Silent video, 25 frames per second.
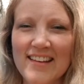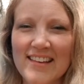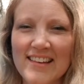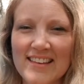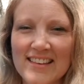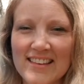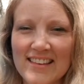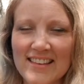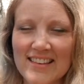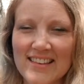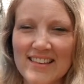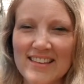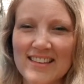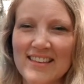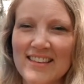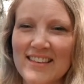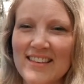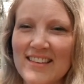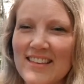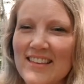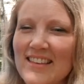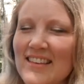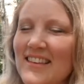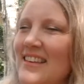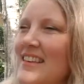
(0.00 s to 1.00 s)

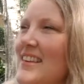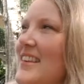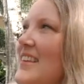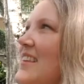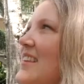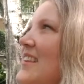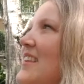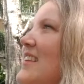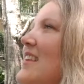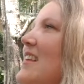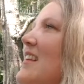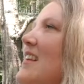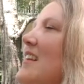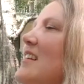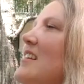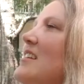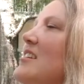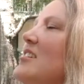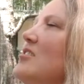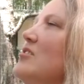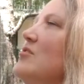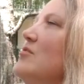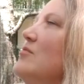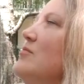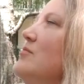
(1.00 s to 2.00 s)

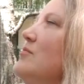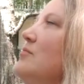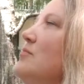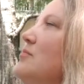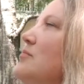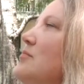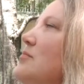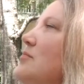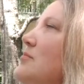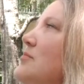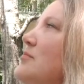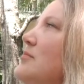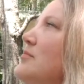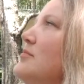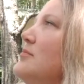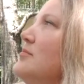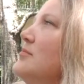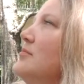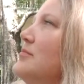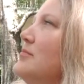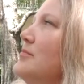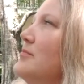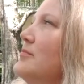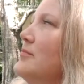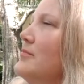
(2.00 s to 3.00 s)

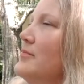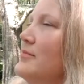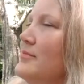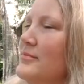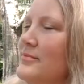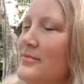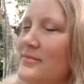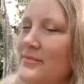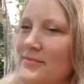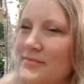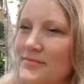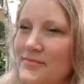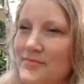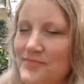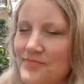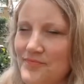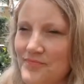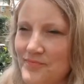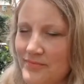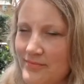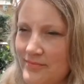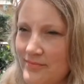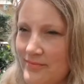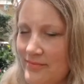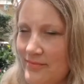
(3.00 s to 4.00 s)

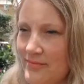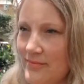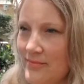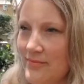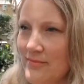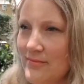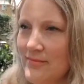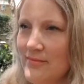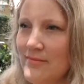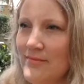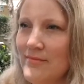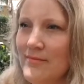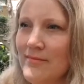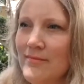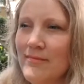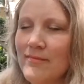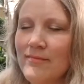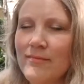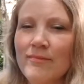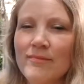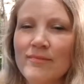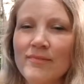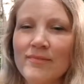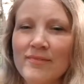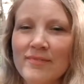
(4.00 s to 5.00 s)

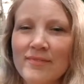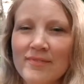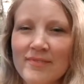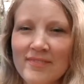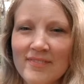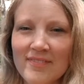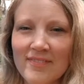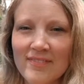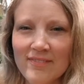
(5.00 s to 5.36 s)
(not speaking)